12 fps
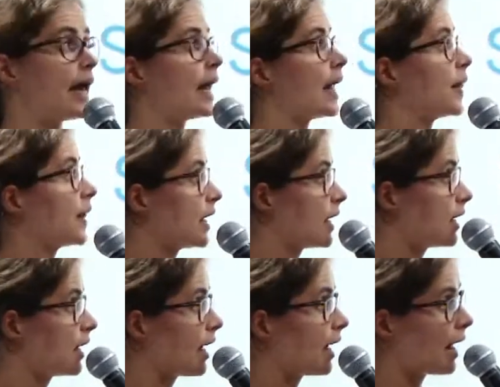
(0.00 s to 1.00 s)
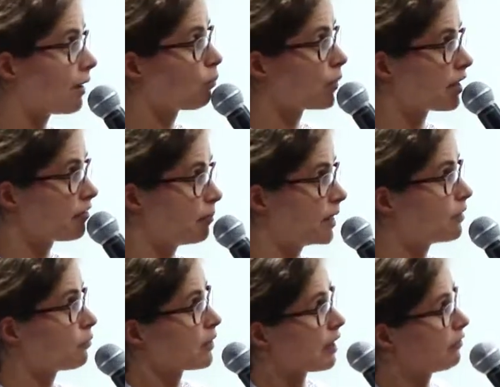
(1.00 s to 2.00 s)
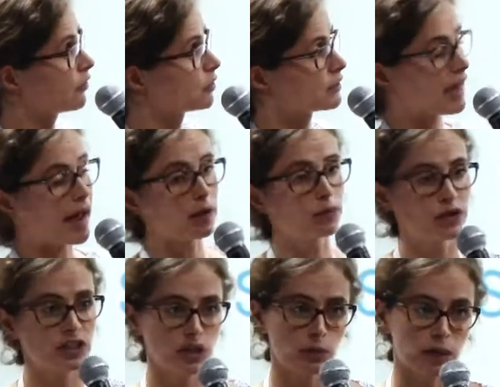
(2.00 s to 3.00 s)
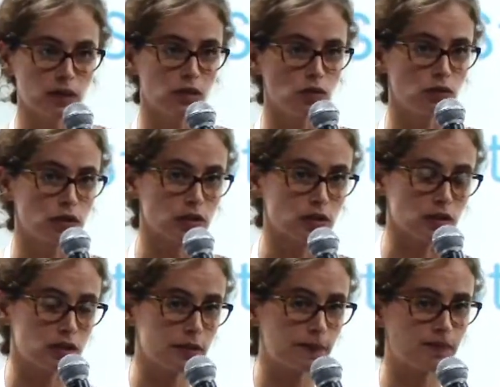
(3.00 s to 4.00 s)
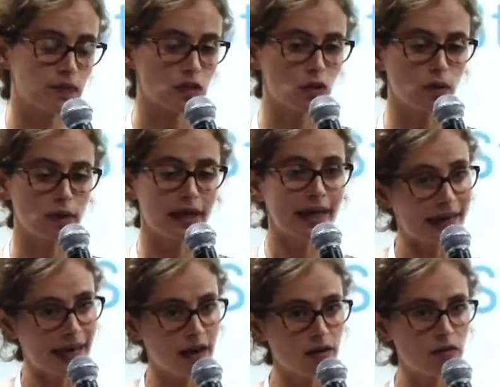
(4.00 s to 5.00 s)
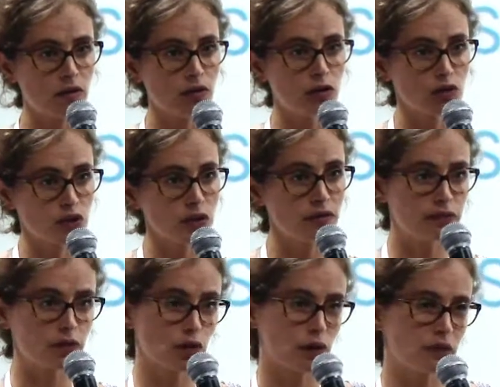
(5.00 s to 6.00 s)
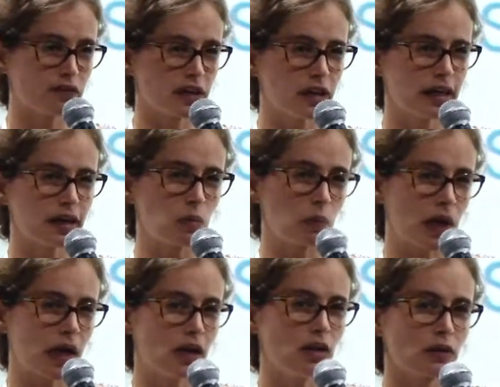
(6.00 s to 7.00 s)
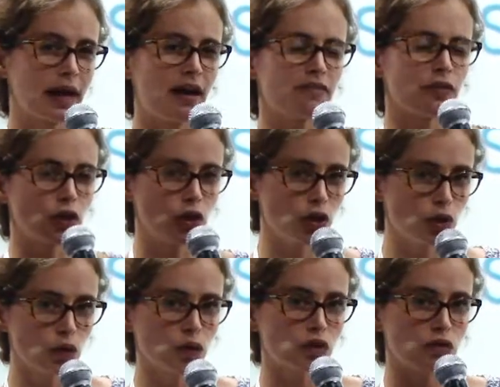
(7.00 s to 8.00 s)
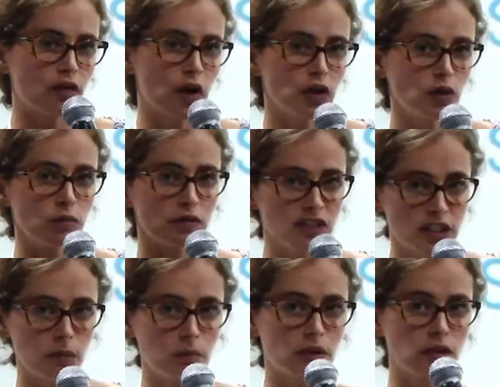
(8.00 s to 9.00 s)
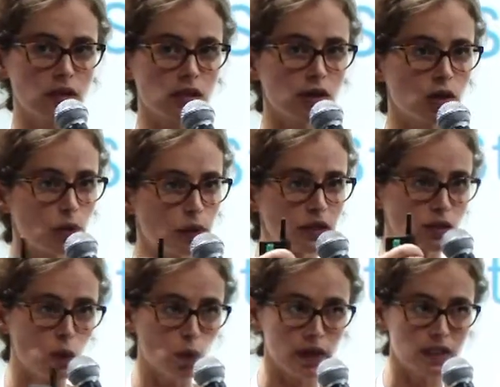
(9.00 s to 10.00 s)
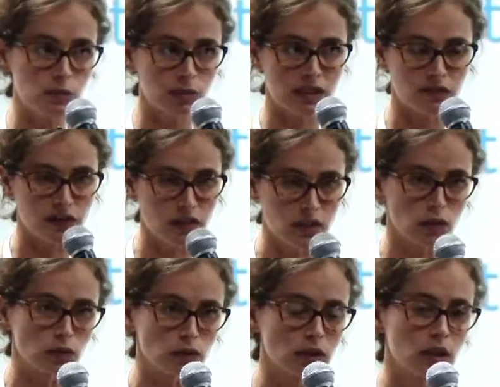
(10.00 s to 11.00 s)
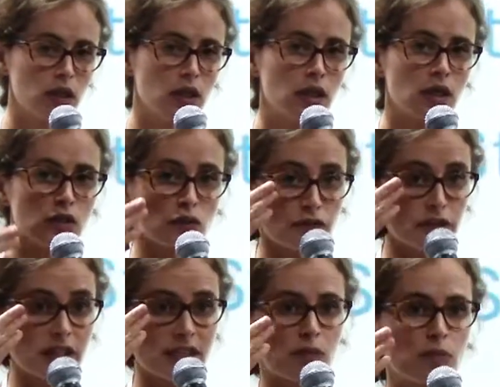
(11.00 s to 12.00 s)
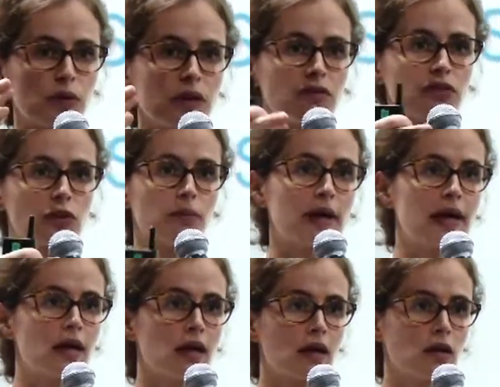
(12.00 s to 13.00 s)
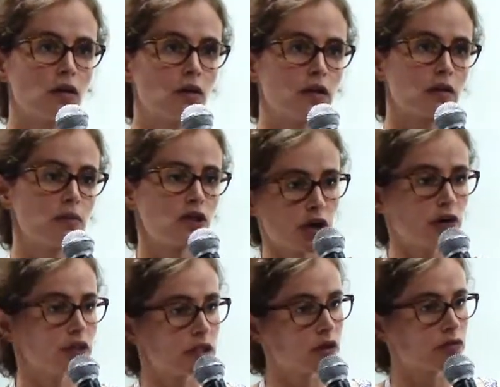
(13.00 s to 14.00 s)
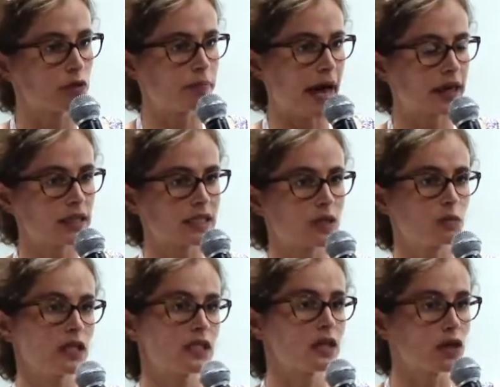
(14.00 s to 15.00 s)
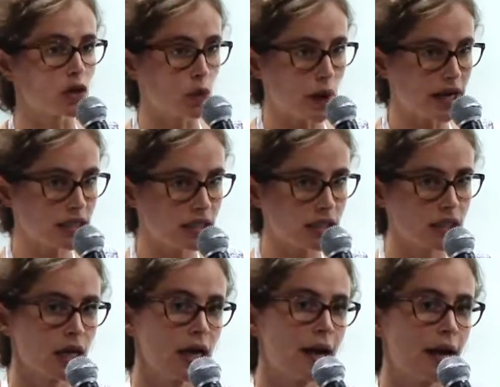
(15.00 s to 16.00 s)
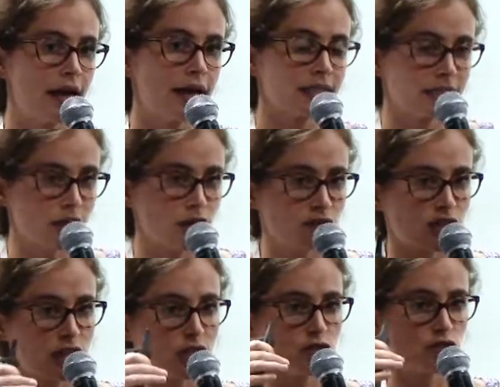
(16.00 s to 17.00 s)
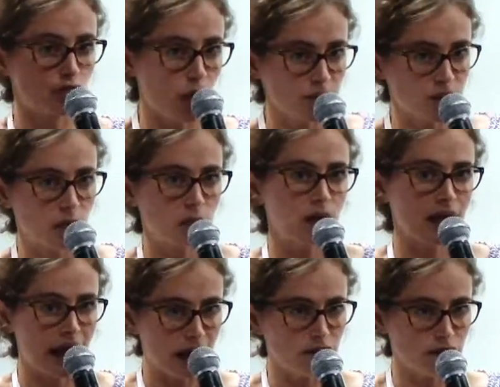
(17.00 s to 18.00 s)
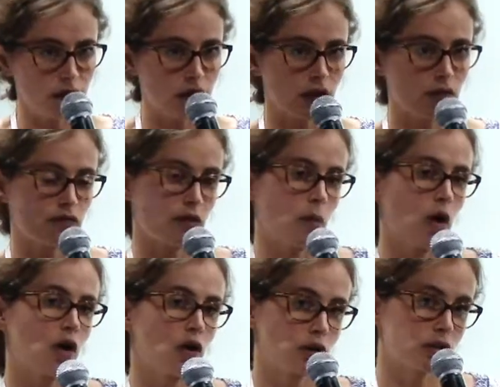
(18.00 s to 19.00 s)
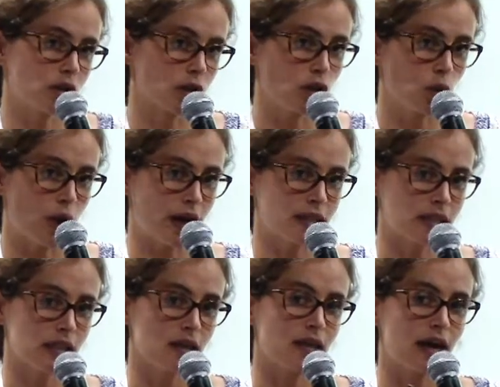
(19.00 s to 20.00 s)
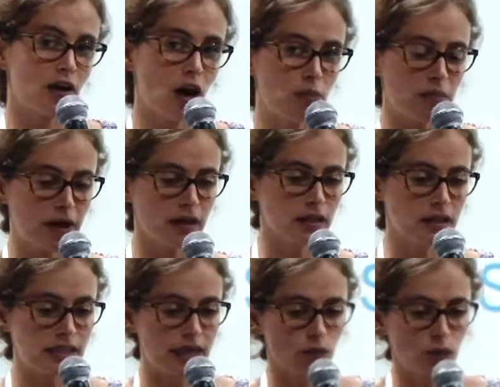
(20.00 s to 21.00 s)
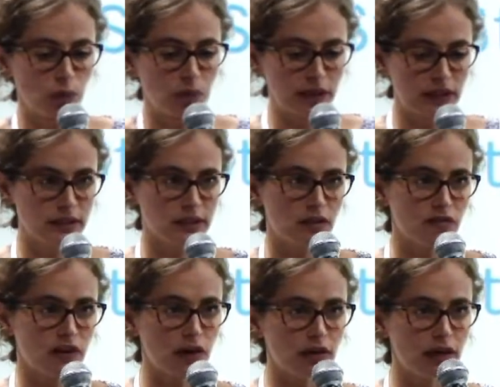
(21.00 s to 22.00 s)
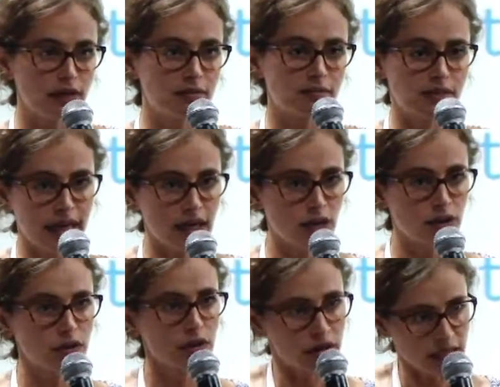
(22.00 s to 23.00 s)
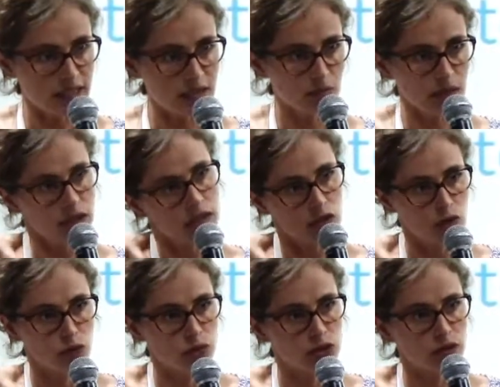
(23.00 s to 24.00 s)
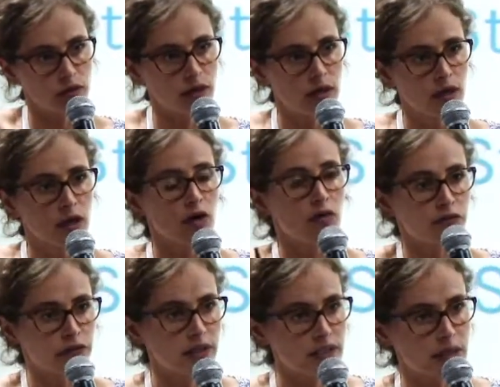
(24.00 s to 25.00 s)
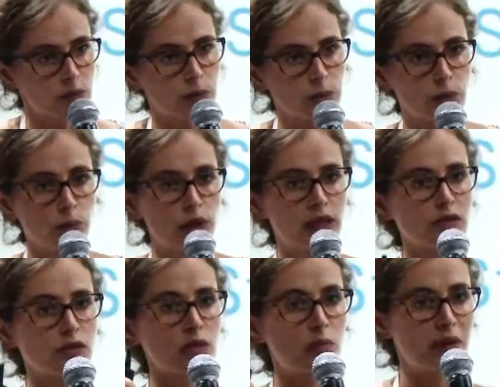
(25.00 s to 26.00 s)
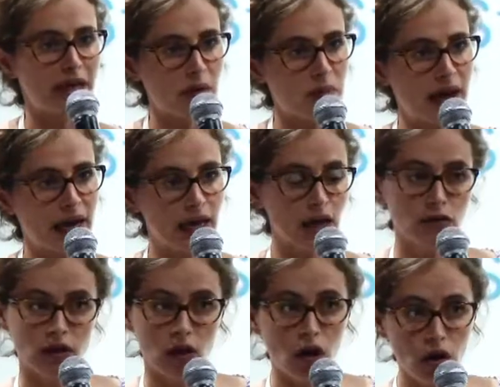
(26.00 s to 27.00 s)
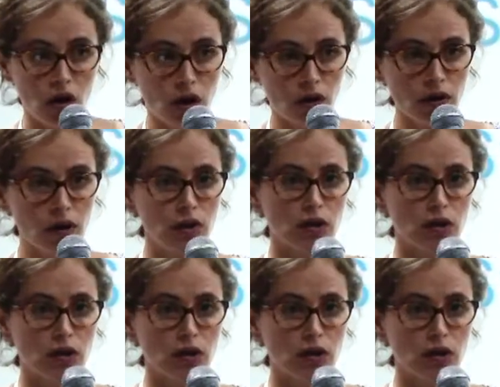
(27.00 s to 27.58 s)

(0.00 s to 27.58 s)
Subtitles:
And then what I've called hybrid shipping solutions. So again, usually for a crowdfunding campaign, you'll have a huge volume of shipments going to one specific zone. So for example, if the majority of your backers is based in the US, instead of just drop shipping everything from Hong Kong to the US, there are partners that will build a very tailored, customized solution. For example, we can do the pick and pack here in Hong Kong.